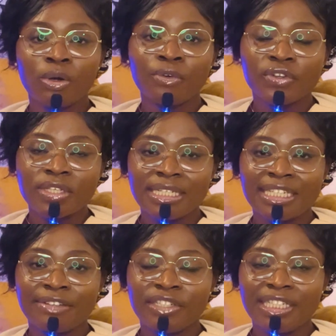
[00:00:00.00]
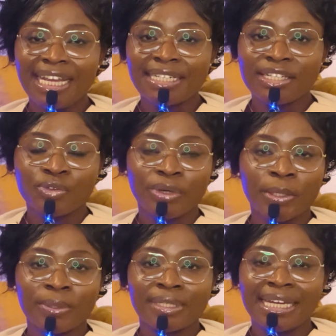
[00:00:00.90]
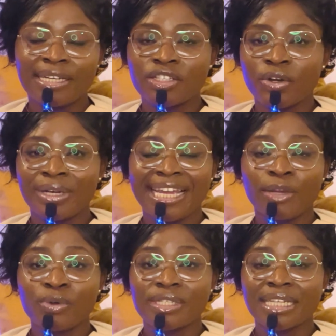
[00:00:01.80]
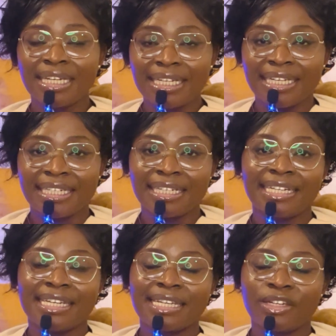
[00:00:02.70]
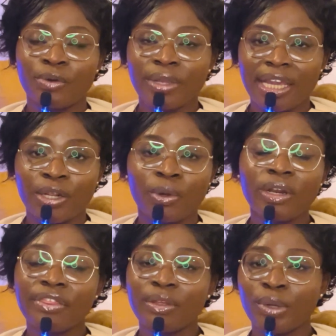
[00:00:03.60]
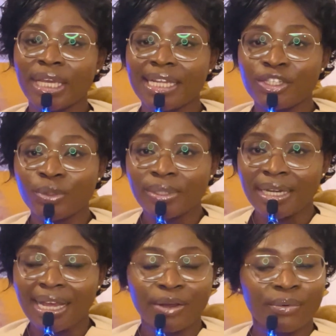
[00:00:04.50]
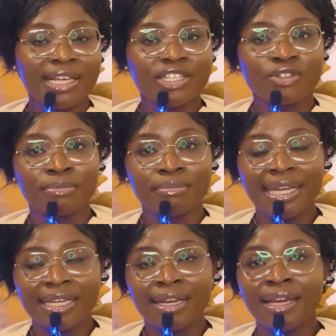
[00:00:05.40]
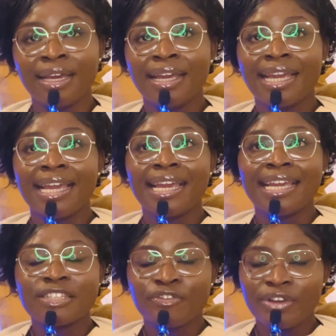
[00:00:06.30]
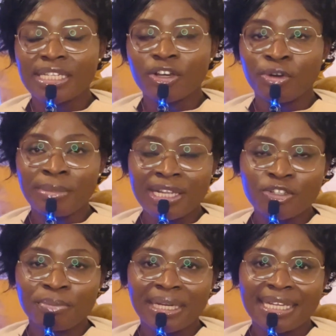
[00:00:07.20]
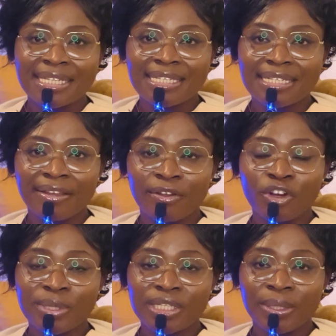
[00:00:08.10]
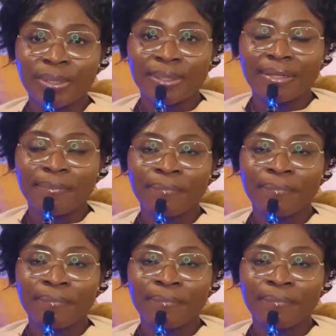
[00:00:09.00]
Obviously, they've checked his record and they saw that he was clean. And they said, okay, the only thing we can do now is to make his faith come into place. Glory to God.